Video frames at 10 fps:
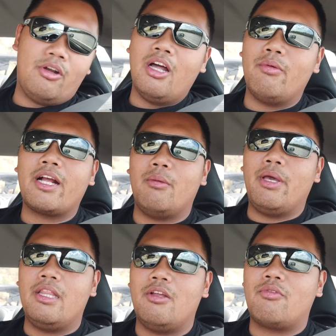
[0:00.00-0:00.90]
not
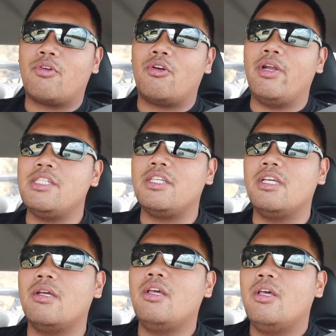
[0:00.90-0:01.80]
recommended for
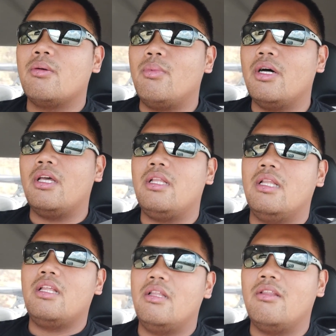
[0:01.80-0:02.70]
racing, but
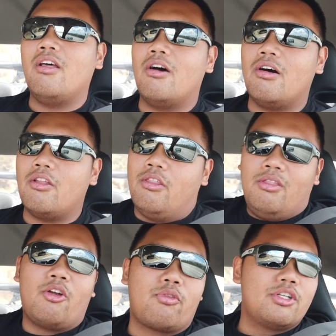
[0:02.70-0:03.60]

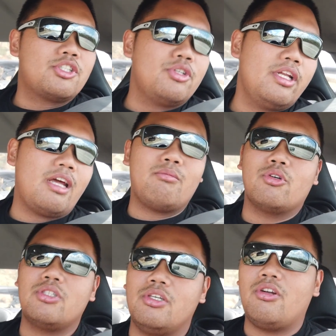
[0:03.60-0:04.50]
they're for street, and
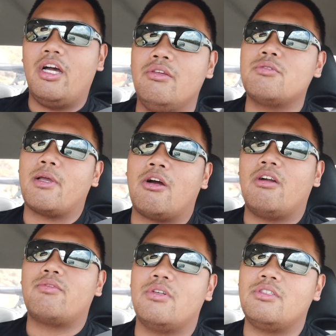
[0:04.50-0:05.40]
mostly, you know, I use my
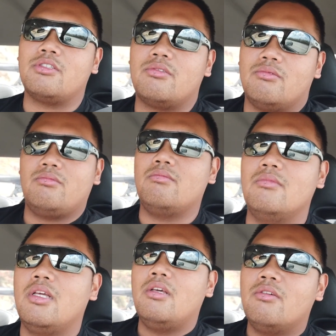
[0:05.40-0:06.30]
car for just
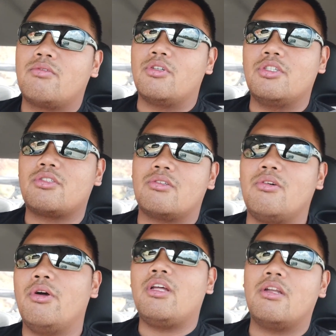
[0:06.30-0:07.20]

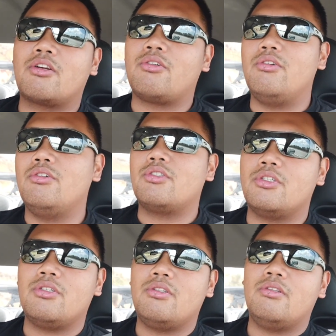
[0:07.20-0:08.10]
going on a cruise
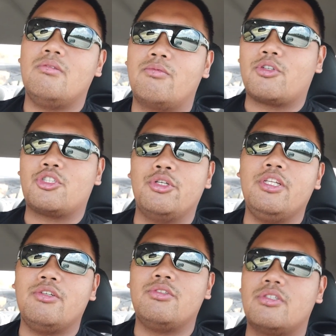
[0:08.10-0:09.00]
or for
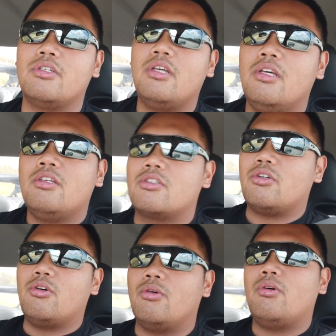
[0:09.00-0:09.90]
street use.
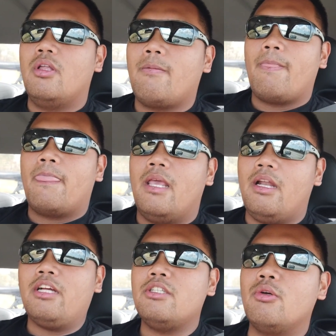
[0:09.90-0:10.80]
So
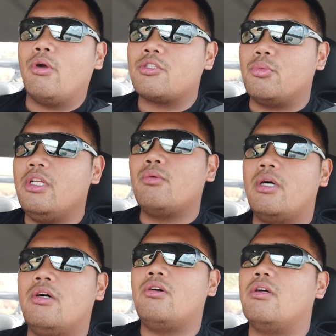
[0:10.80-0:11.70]
it actually works really
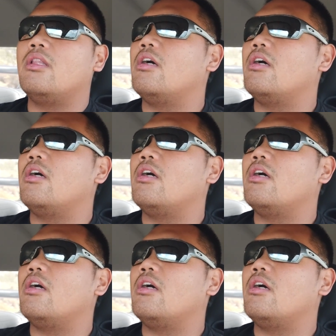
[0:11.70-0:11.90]
well.